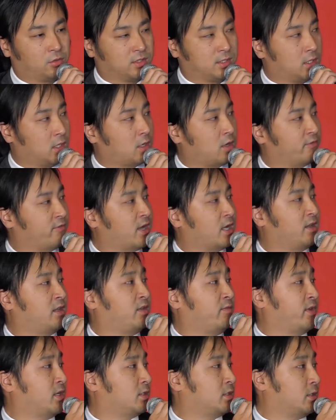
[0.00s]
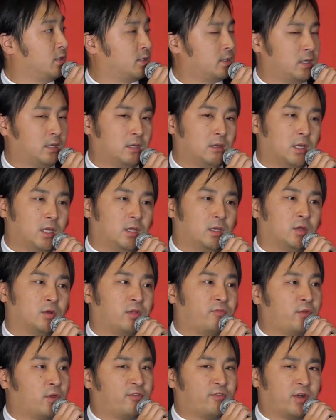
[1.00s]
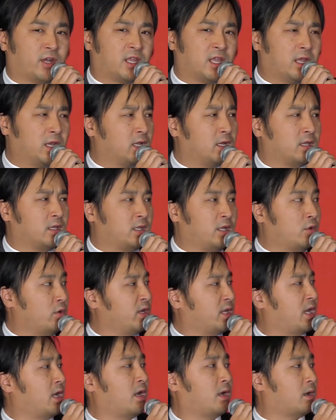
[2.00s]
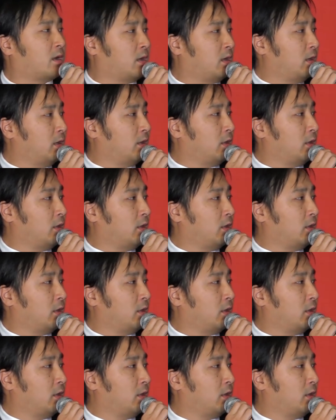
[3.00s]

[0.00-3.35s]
to Silicon Valley investors, if you're from Canada, they don't care.